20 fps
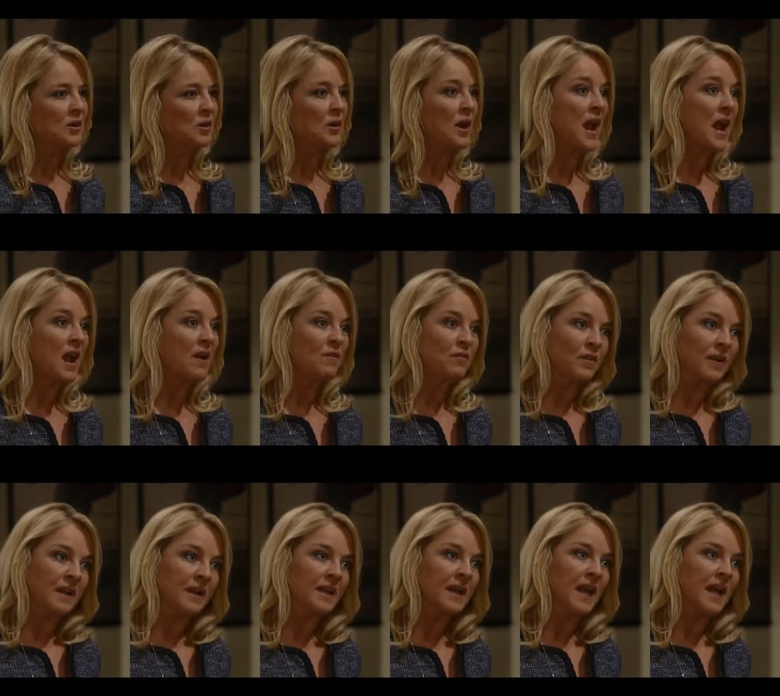her
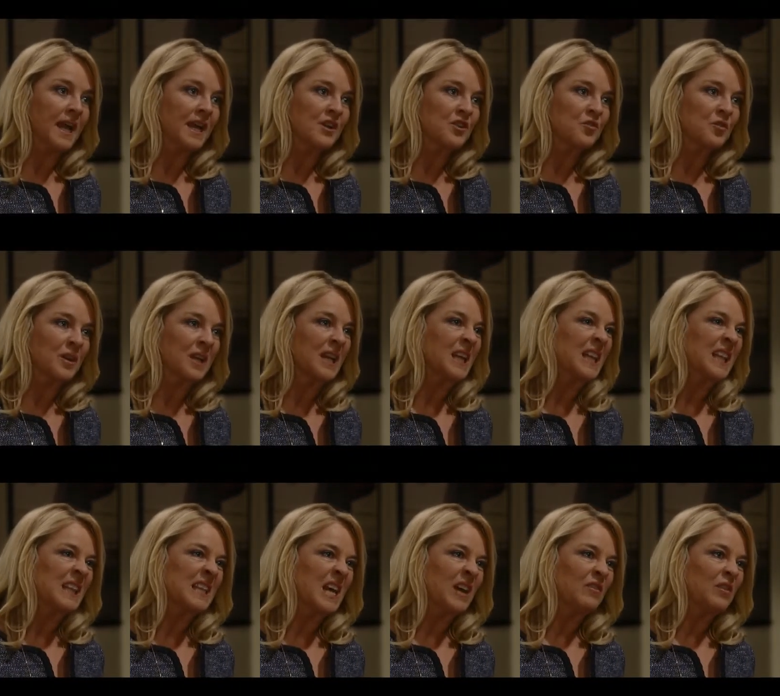every
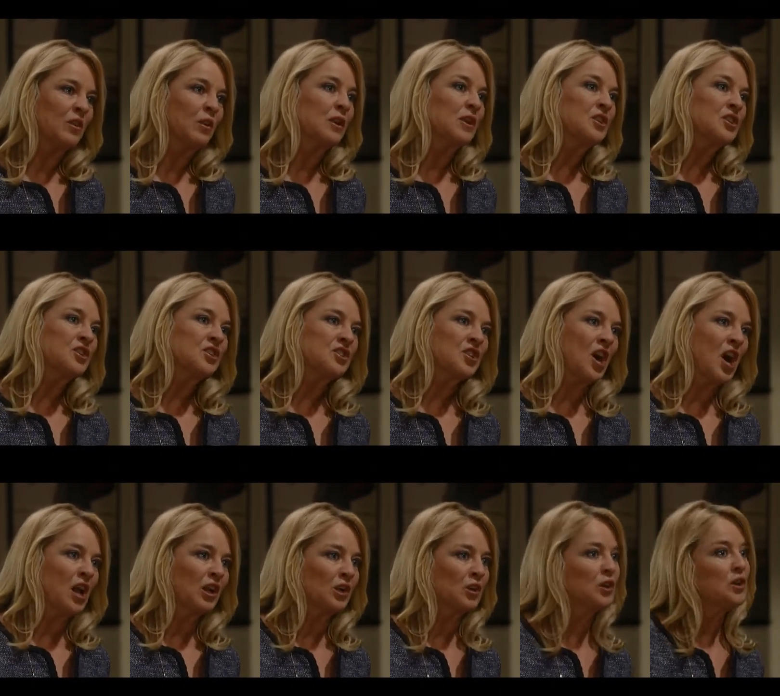entry-level
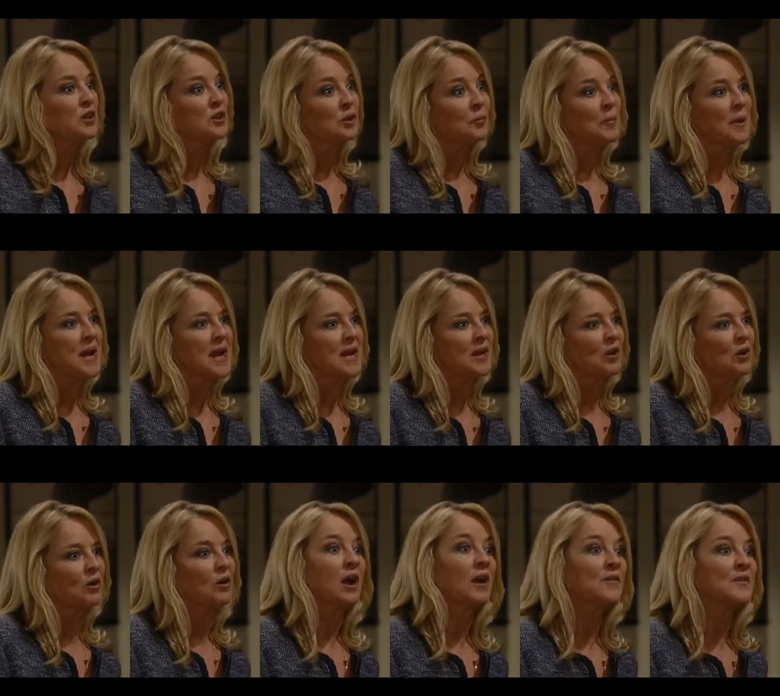dollar you're paying
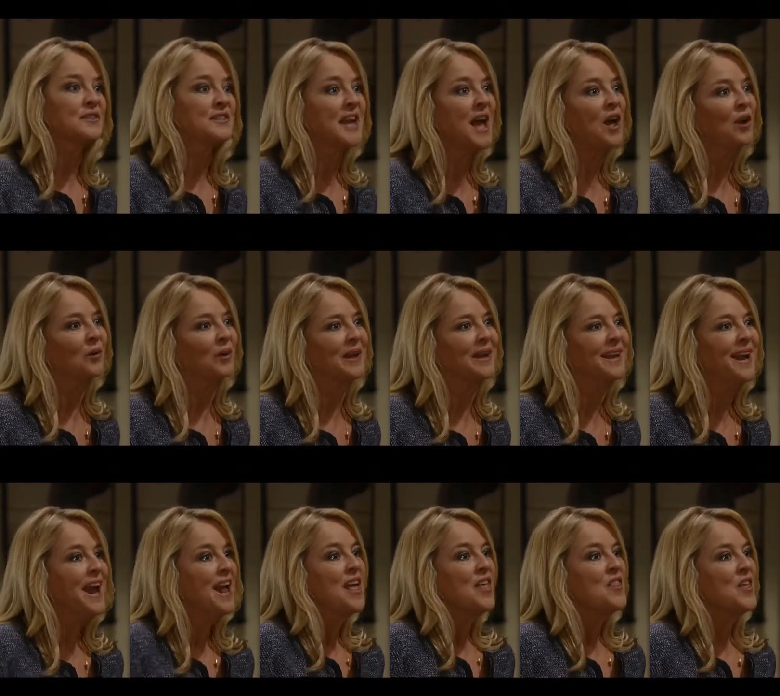her of salary
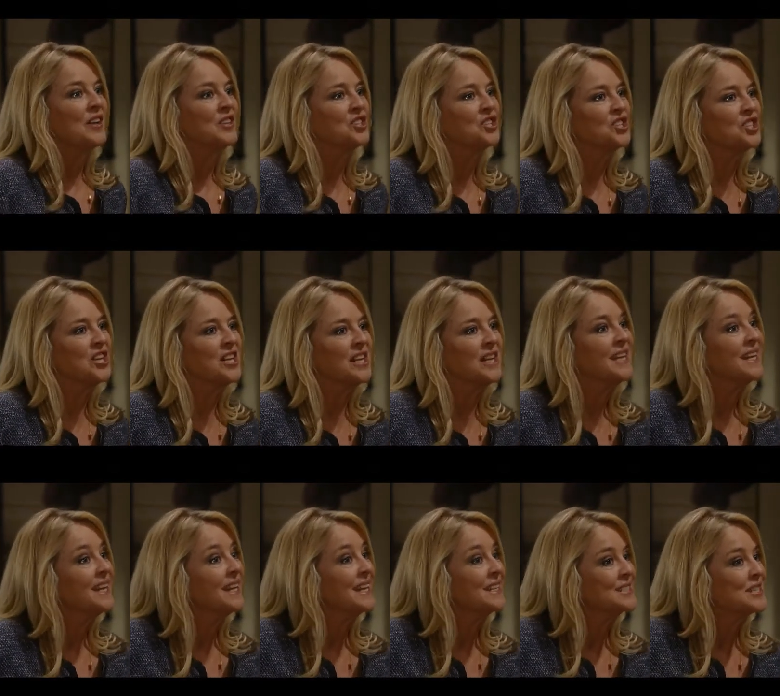that she
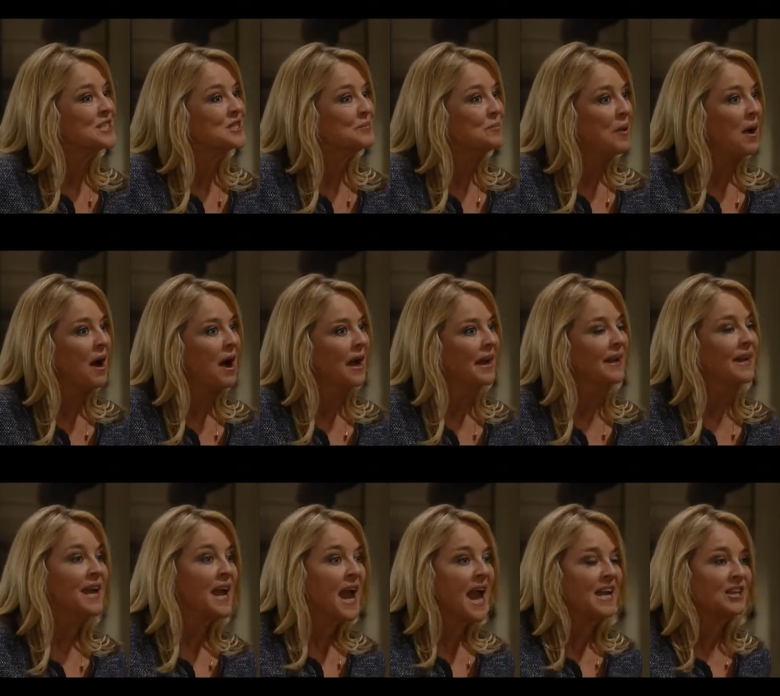is a spy,
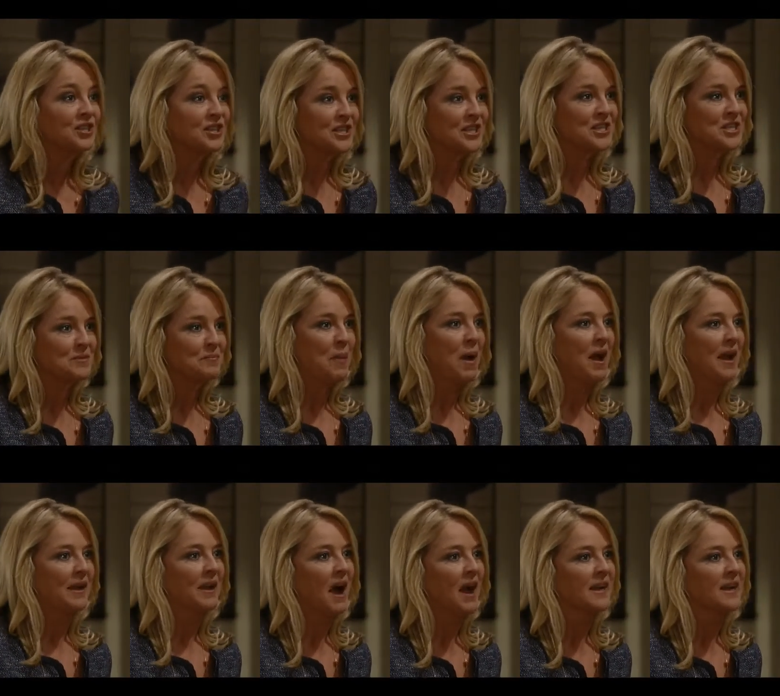and she's
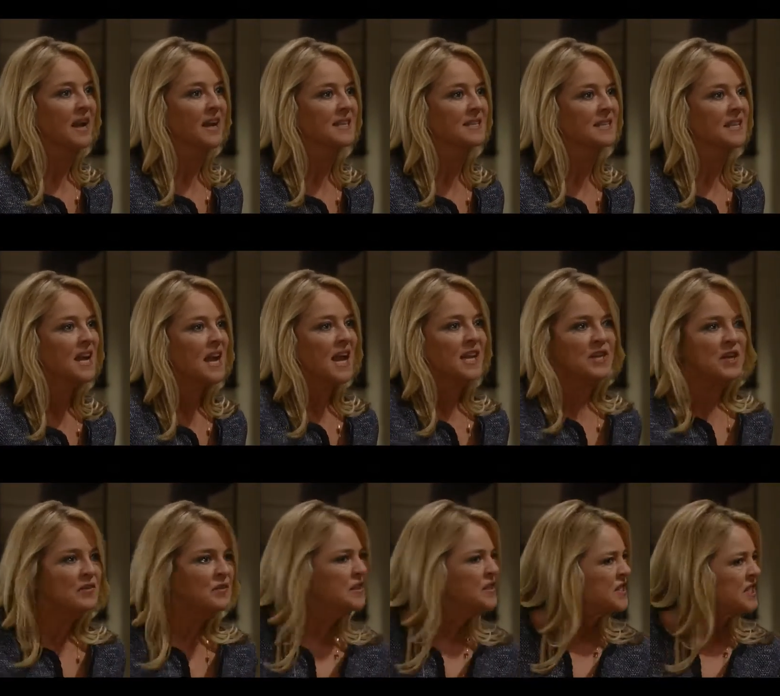spying on us. And
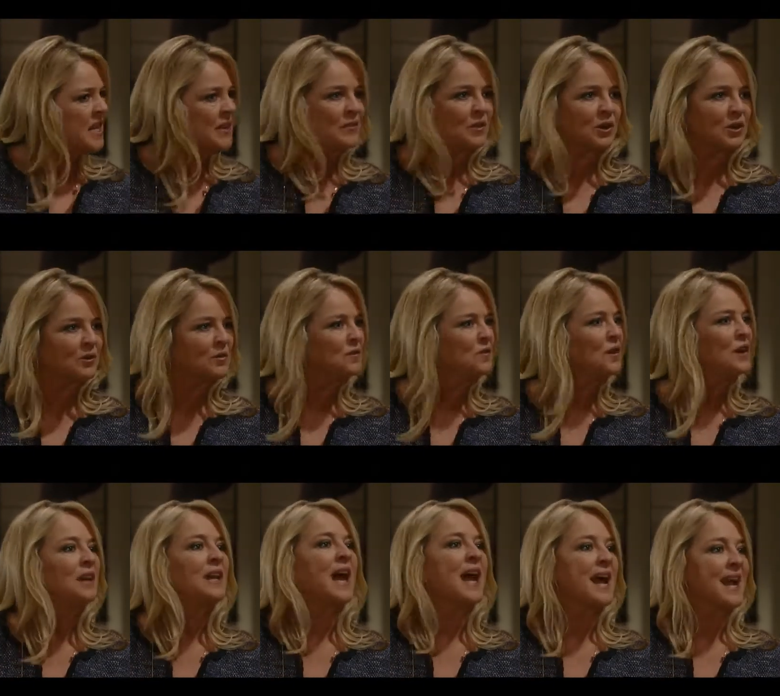you've just given her
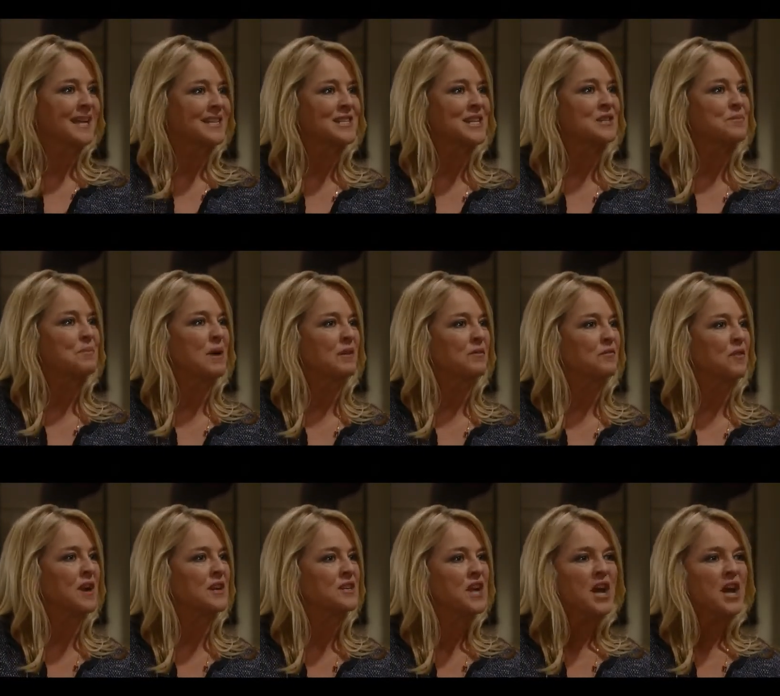full access, my friend.